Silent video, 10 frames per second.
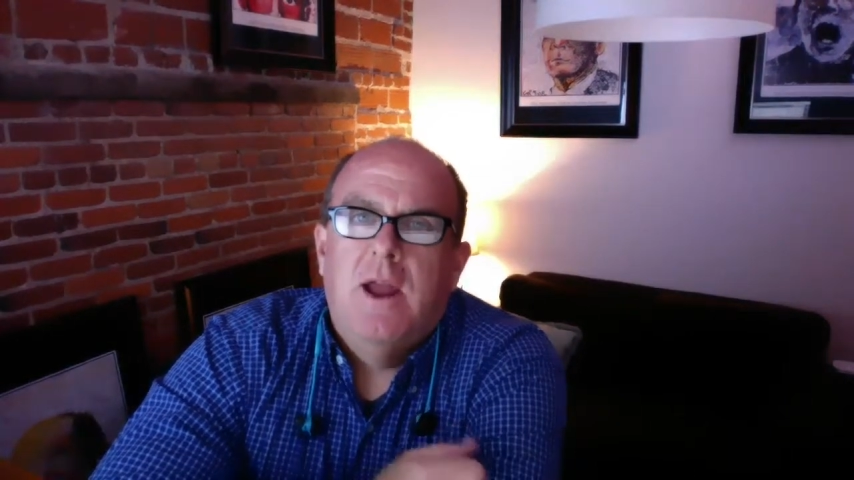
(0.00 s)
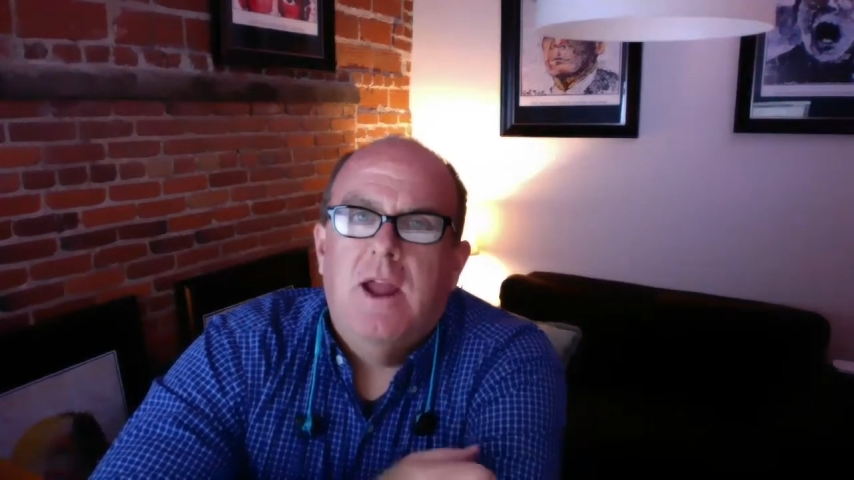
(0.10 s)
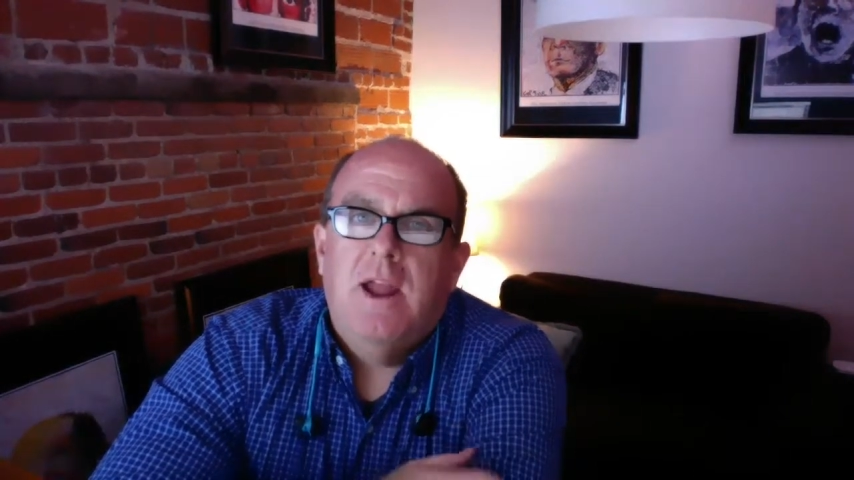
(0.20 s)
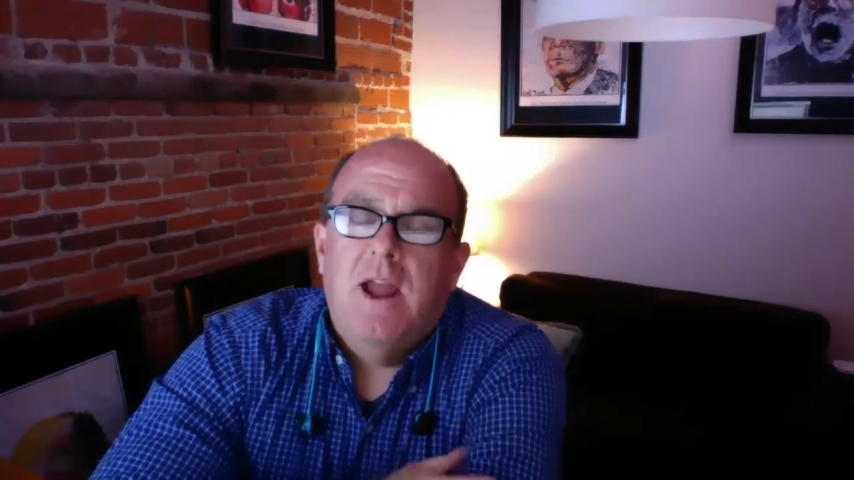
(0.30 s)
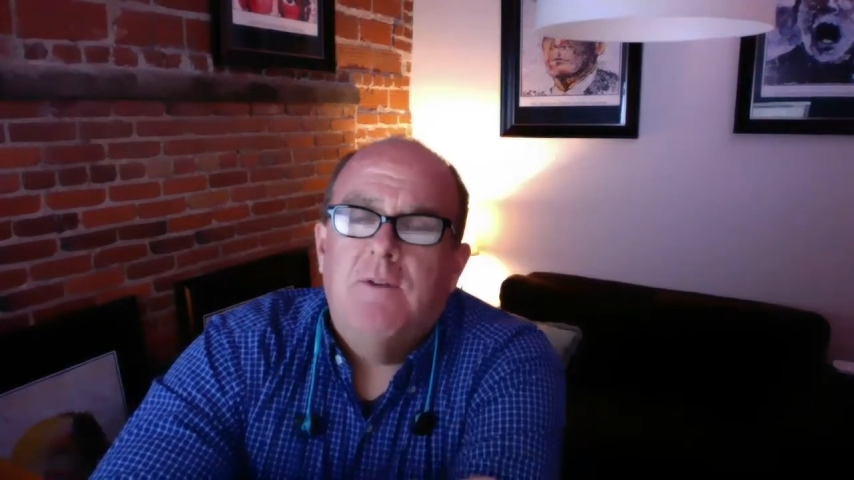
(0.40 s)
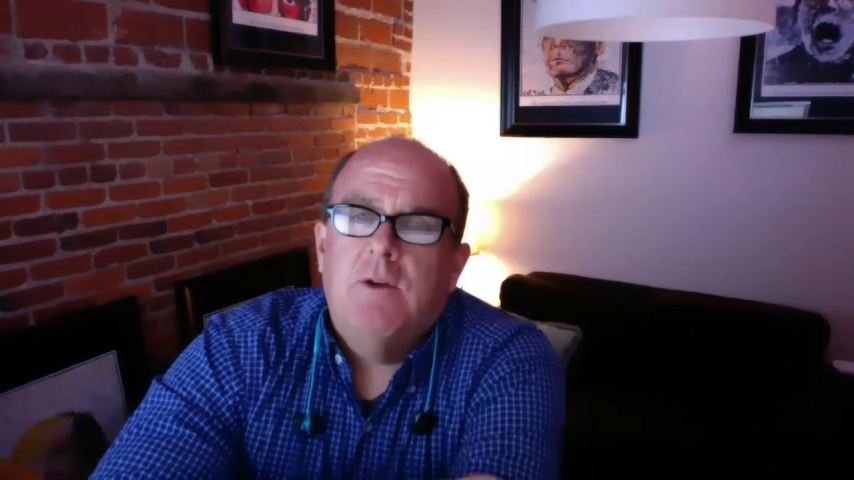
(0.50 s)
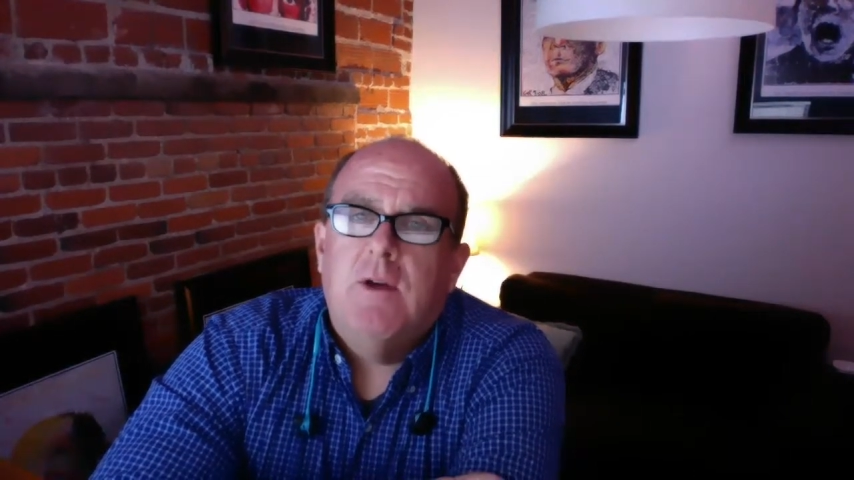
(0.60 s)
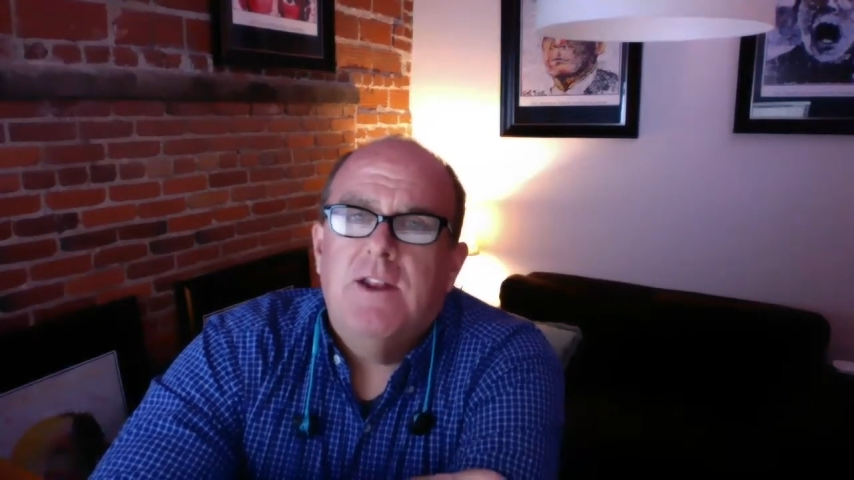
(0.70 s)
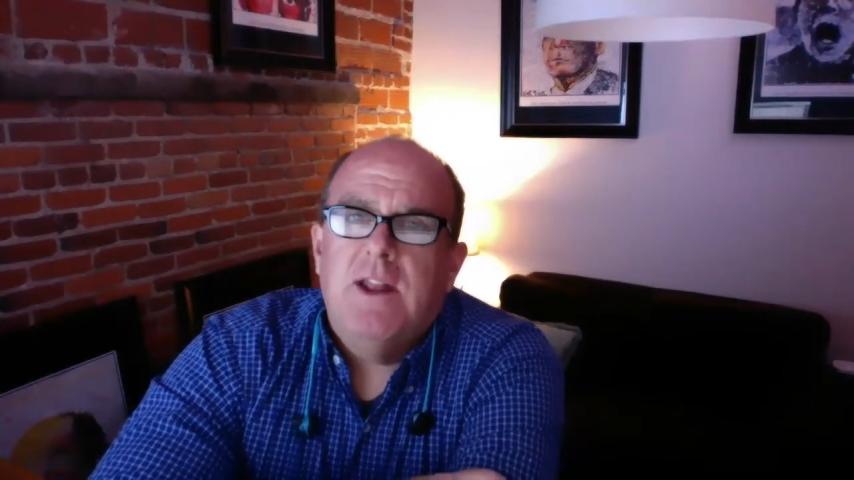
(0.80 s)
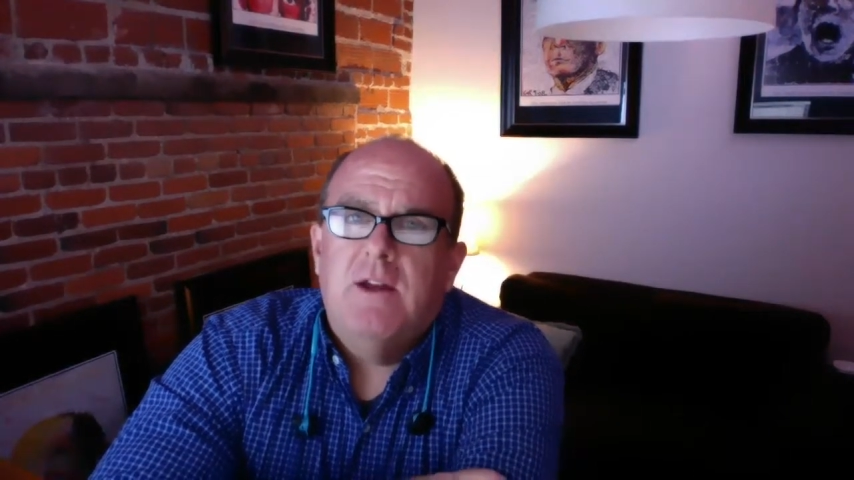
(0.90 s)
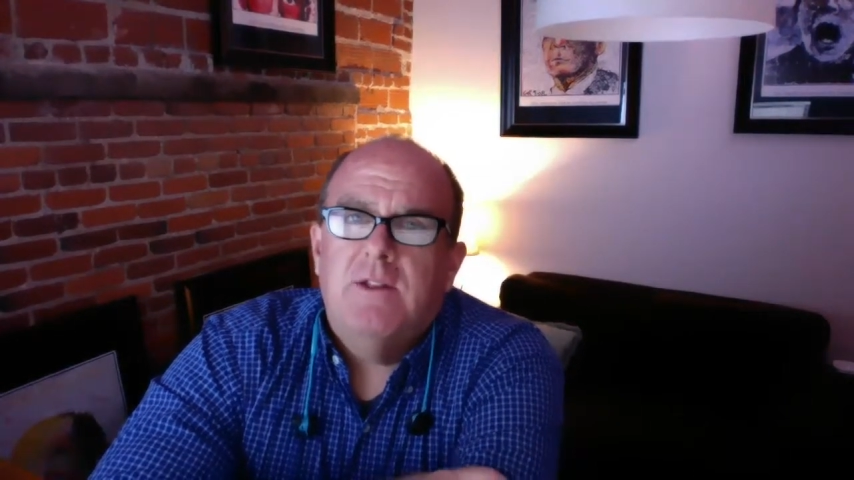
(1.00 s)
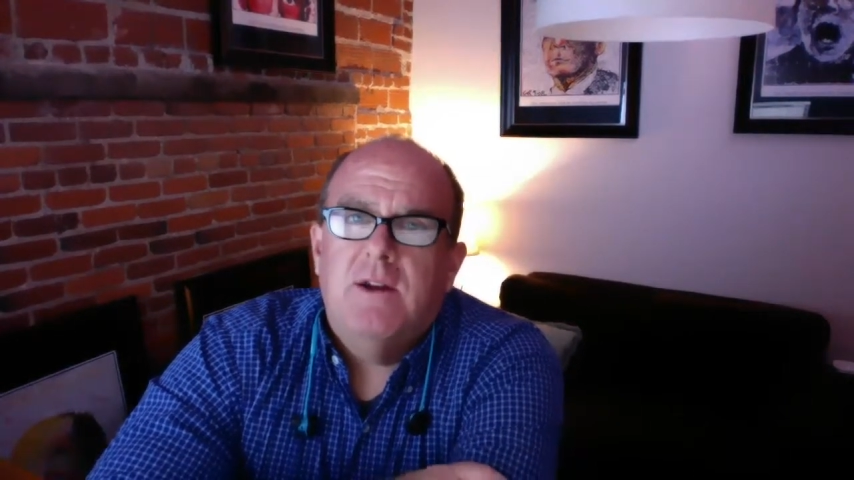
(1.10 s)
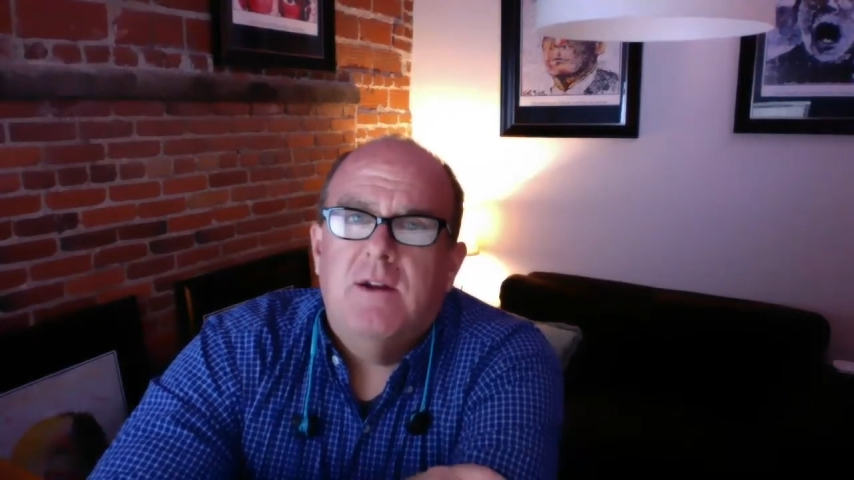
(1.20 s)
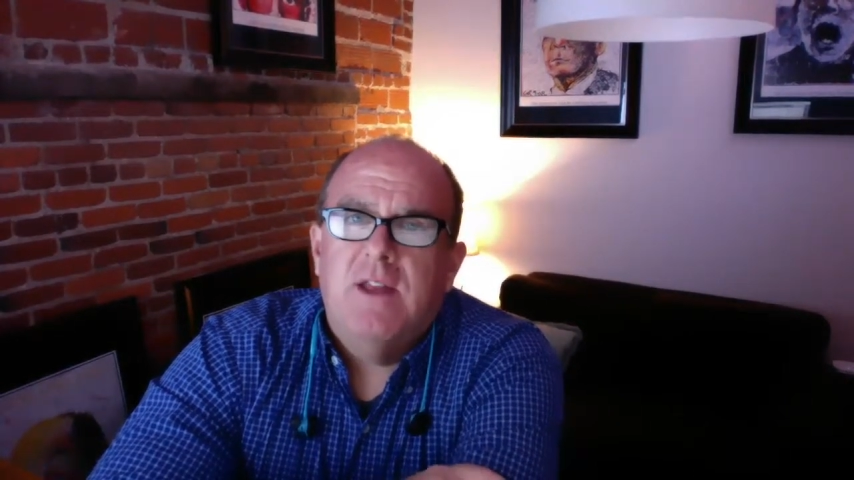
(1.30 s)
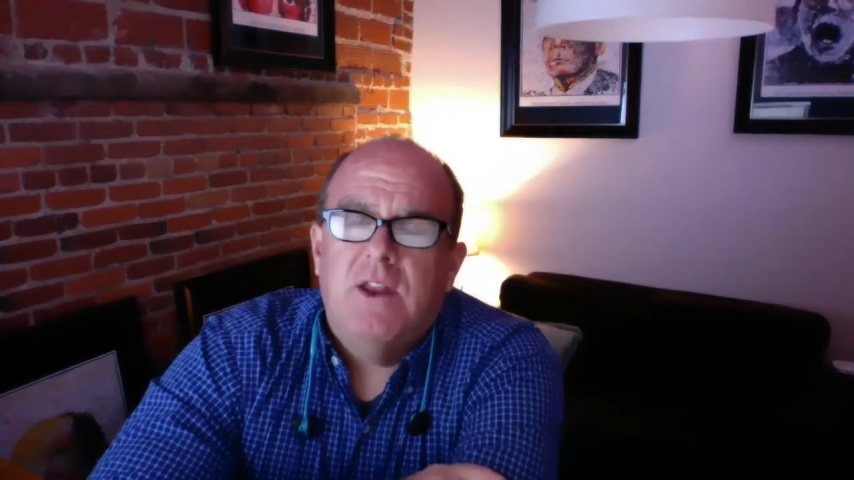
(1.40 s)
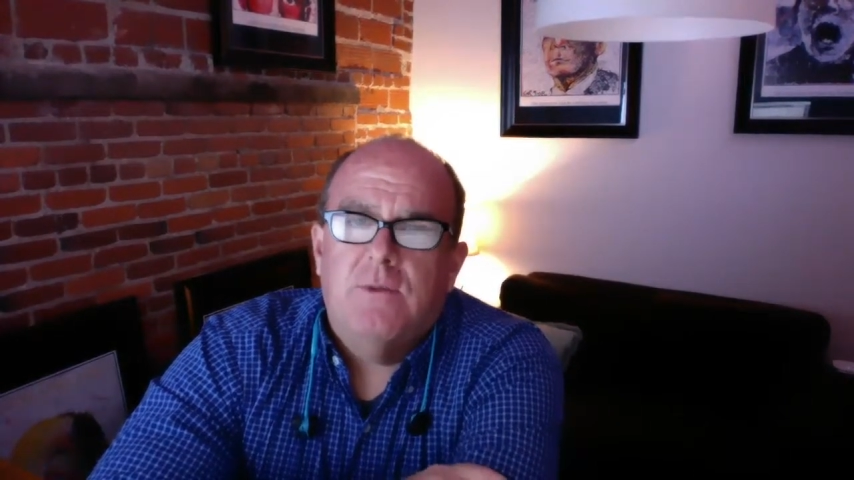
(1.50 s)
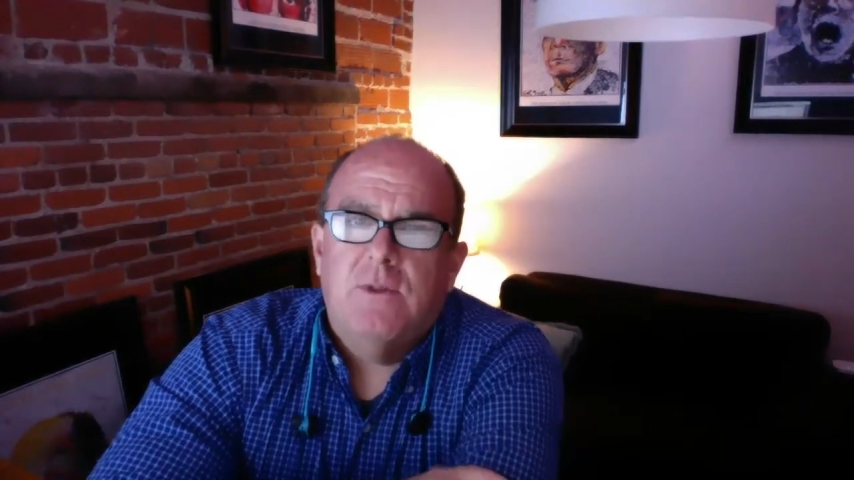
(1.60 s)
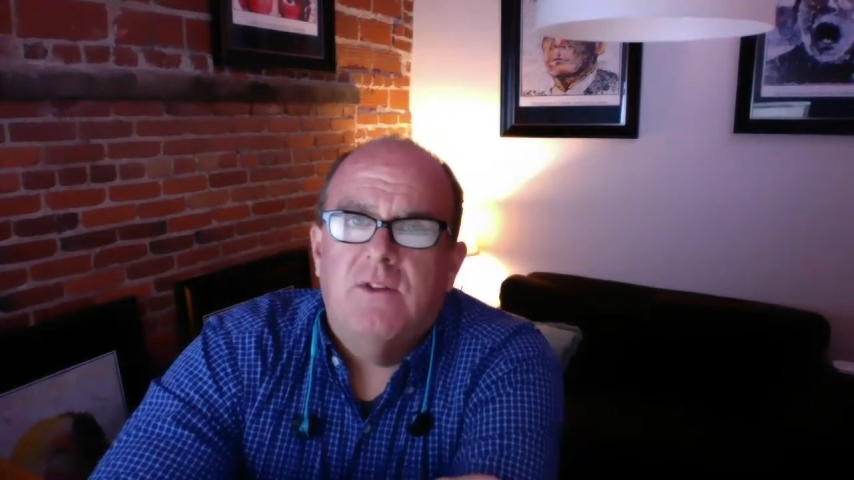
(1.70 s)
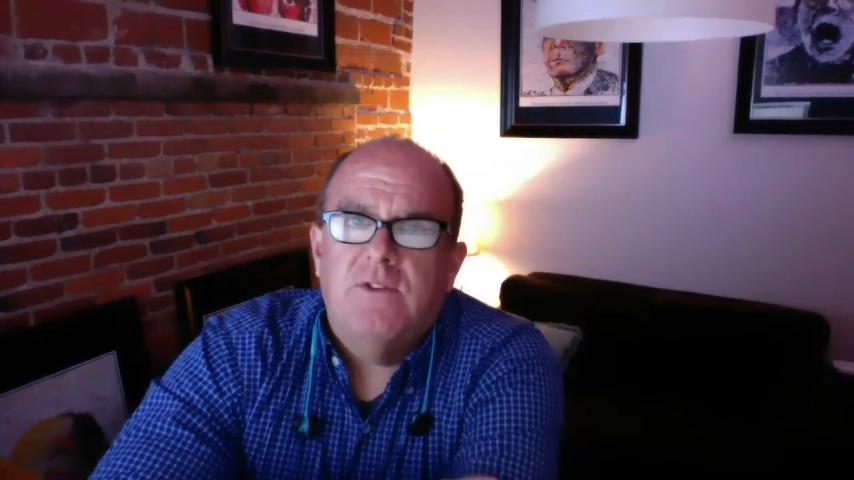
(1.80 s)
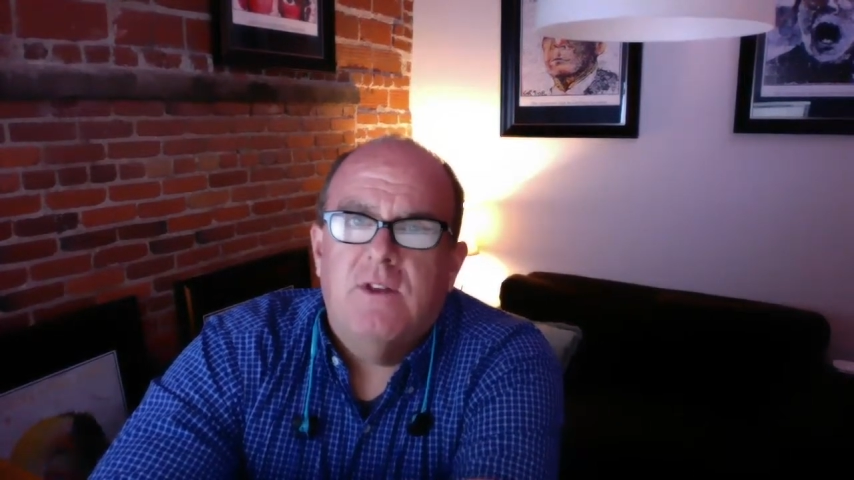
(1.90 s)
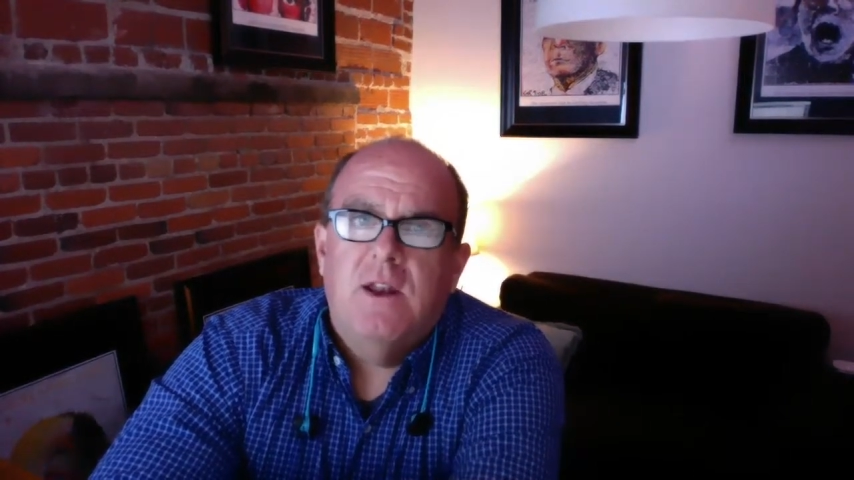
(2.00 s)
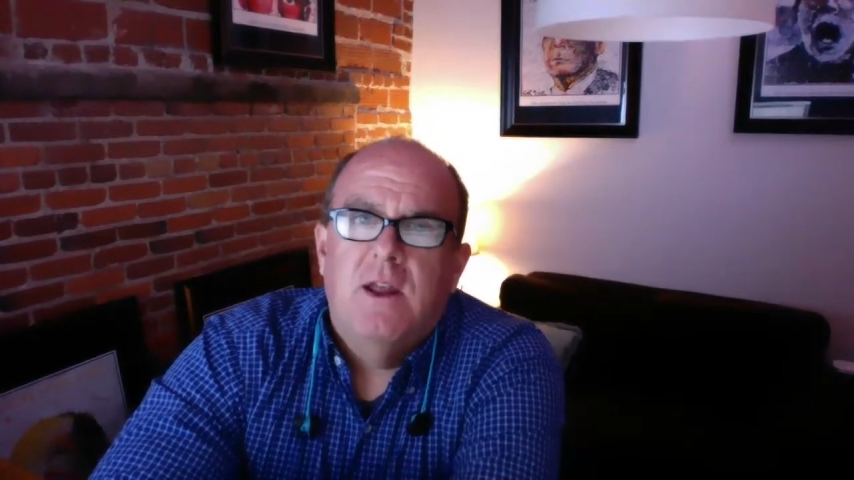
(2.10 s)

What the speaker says: Hey, have a great day out there. Thanks for listening.